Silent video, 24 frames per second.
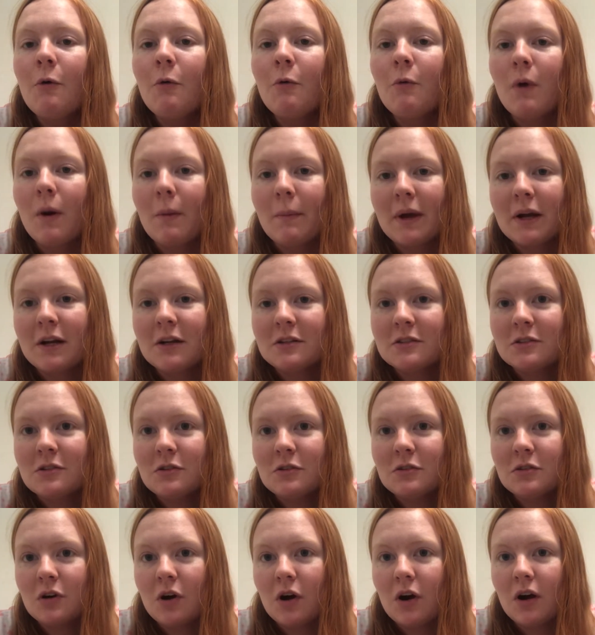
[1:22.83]
what my
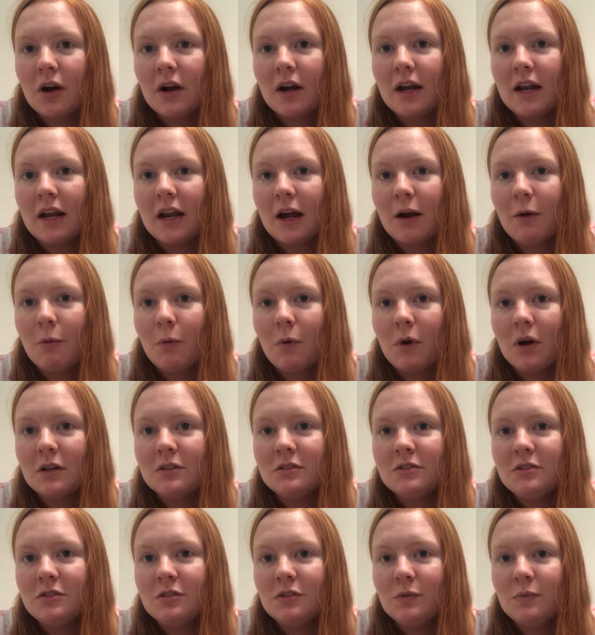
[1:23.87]
crystals are and I
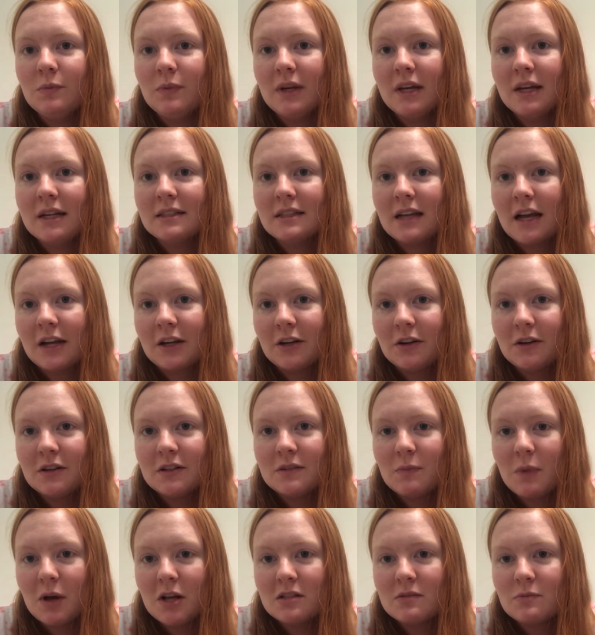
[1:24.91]
want to be as accurate
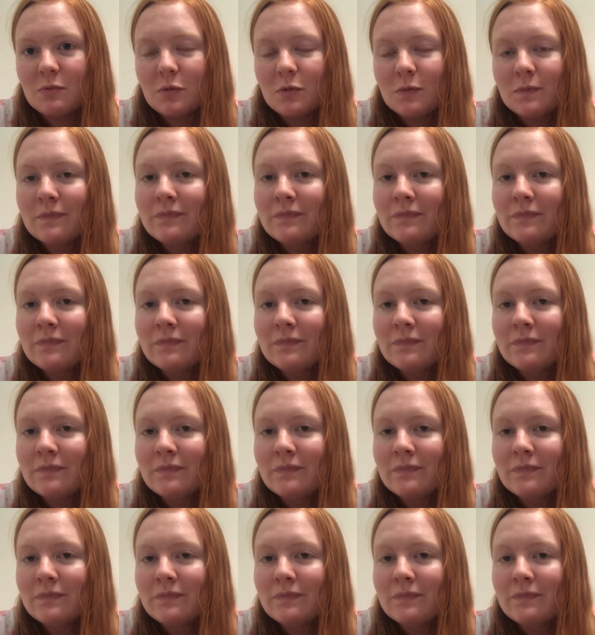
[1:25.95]
as possible